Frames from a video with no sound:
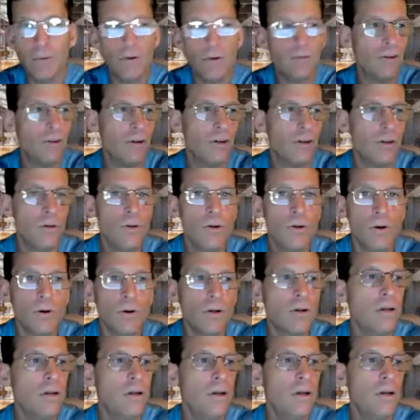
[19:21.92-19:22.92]
i did one for
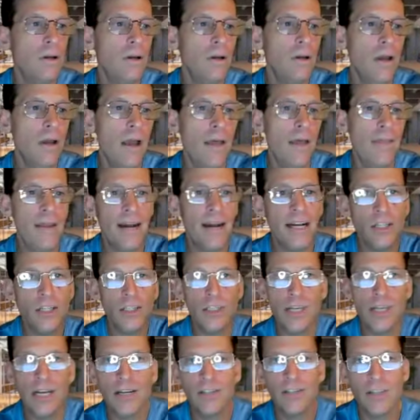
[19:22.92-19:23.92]
google and then i
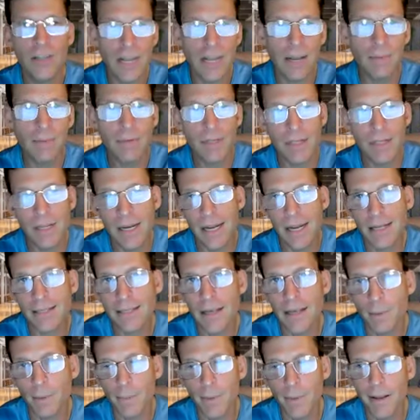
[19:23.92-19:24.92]
just change the name to the
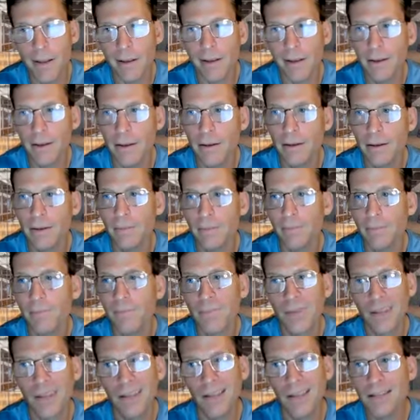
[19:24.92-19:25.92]
next company
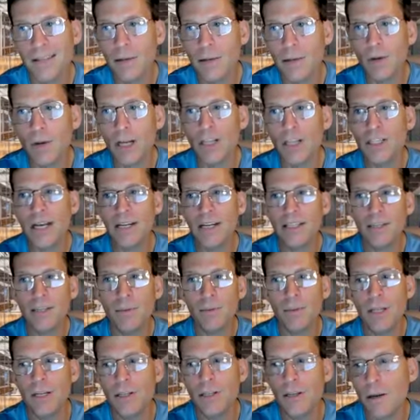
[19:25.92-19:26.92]
unless I want to change
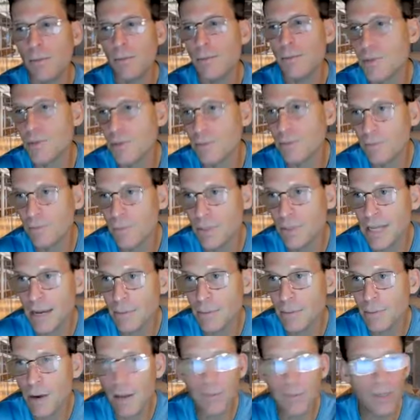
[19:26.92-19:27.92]
some of the terms, which
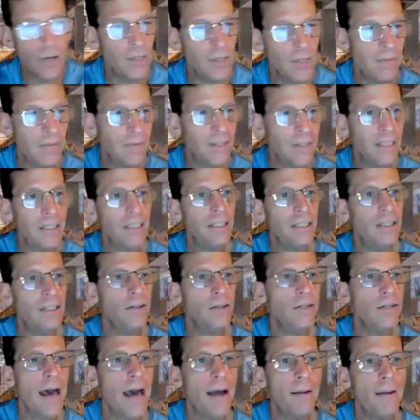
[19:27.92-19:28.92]
I probably don't even need to
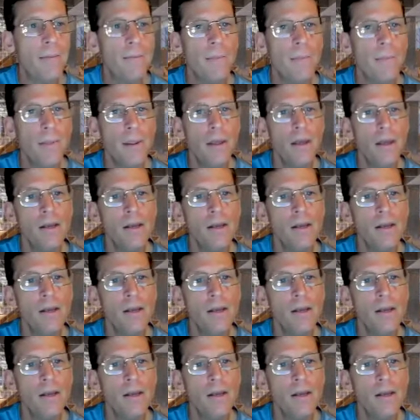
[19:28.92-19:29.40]
do that.